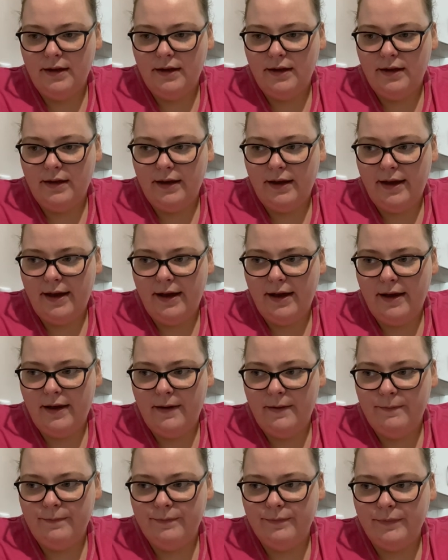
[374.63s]
Yeah,
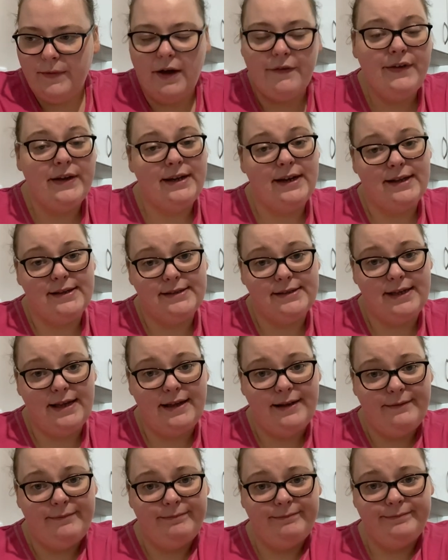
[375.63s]
I think that's
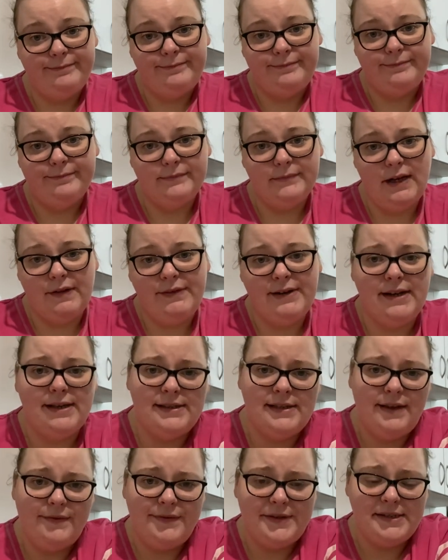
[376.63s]
it. I think that's
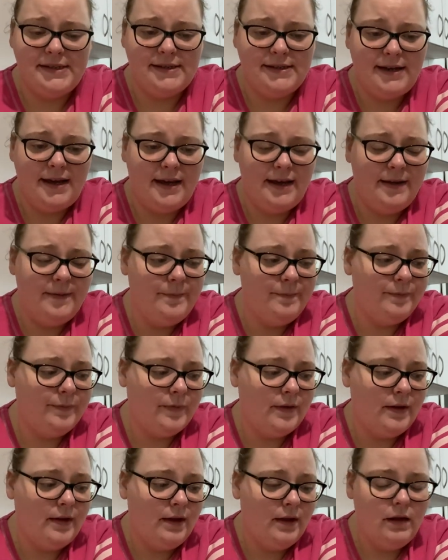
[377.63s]
it for today.
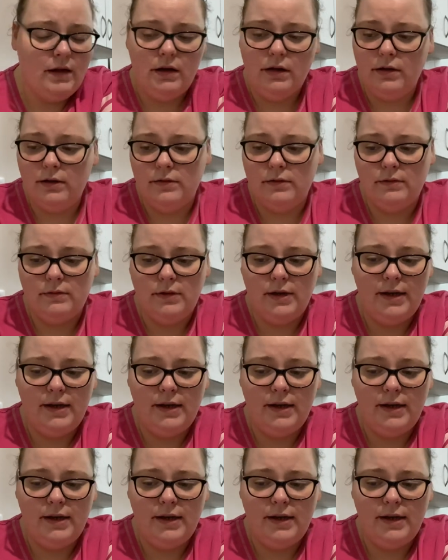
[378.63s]
Oh,